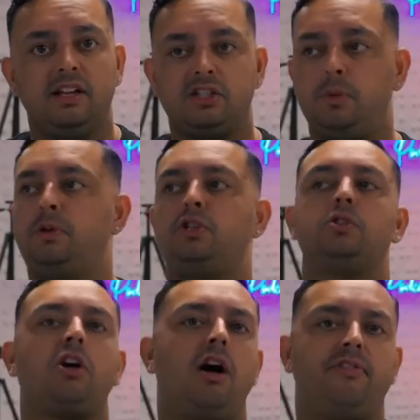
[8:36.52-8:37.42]
to
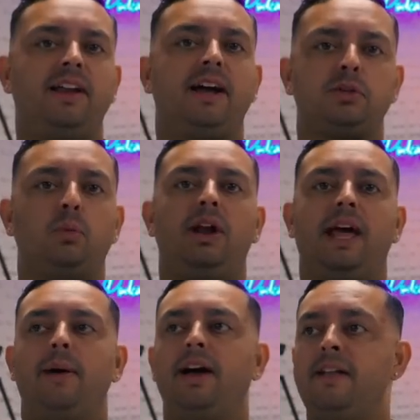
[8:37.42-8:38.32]
produce half an hour to 1
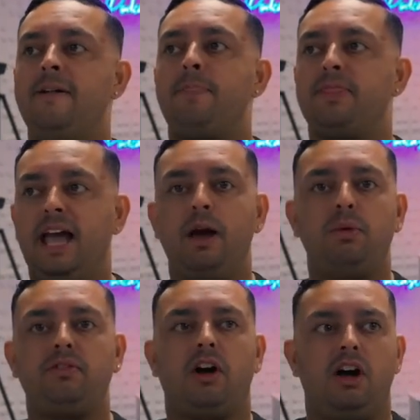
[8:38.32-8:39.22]
hour. Now
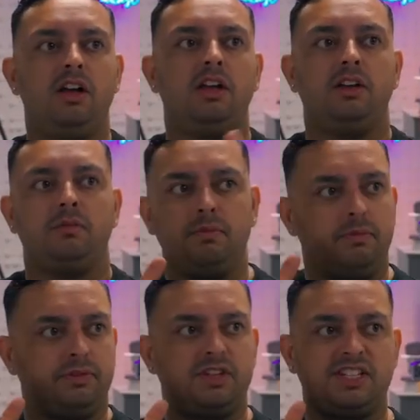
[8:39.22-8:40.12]
we've got
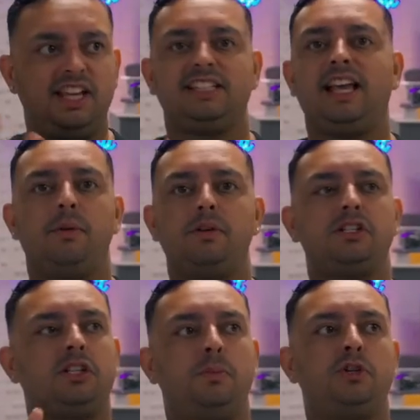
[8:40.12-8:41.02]
6
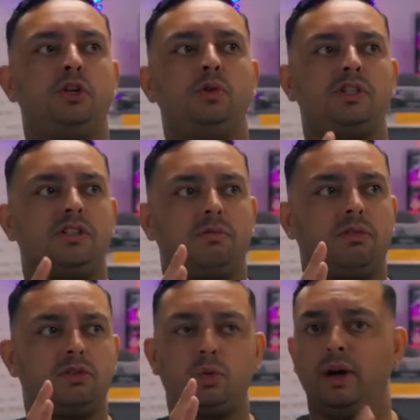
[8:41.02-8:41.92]
hours to produce
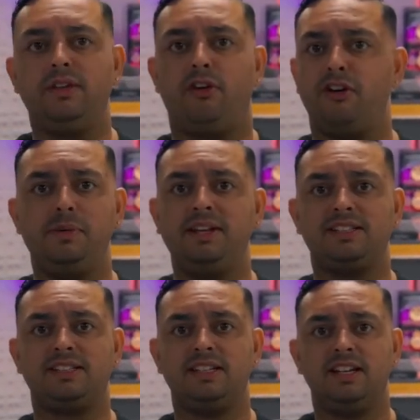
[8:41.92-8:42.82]
25
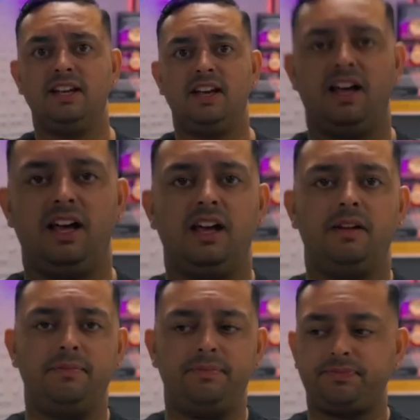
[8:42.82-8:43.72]
minutes.
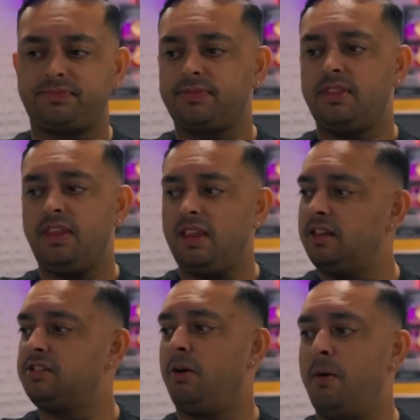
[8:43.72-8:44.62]
So
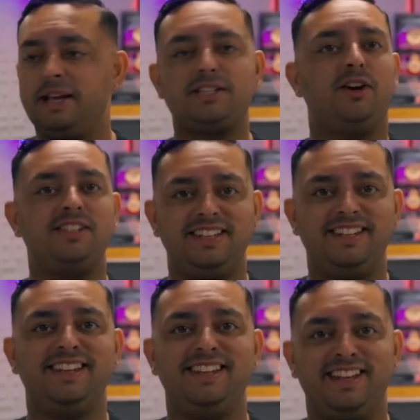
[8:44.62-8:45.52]
I'm excited.
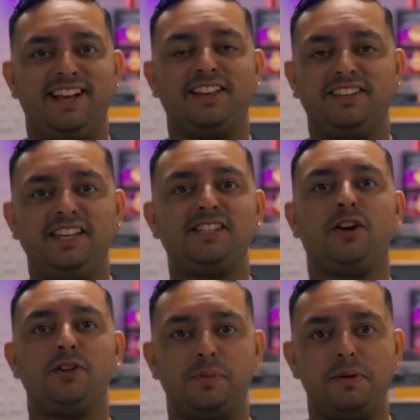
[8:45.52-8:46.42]
I think it's
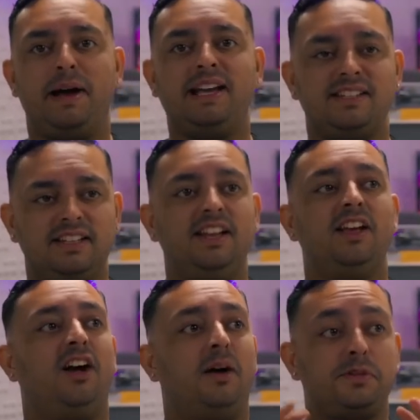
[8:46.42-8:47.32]
going to be amazing.
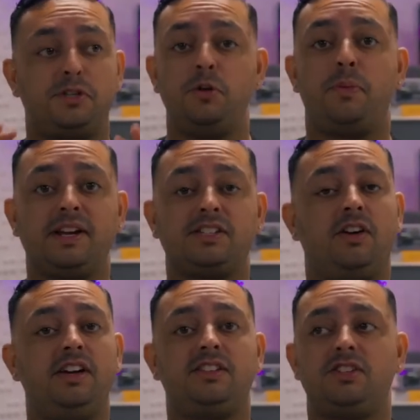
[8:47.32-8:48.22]
I'm super
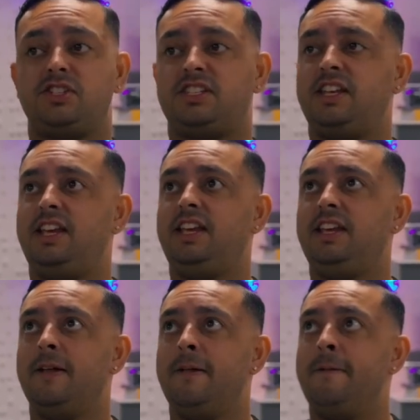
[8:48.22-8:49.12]
excited to see,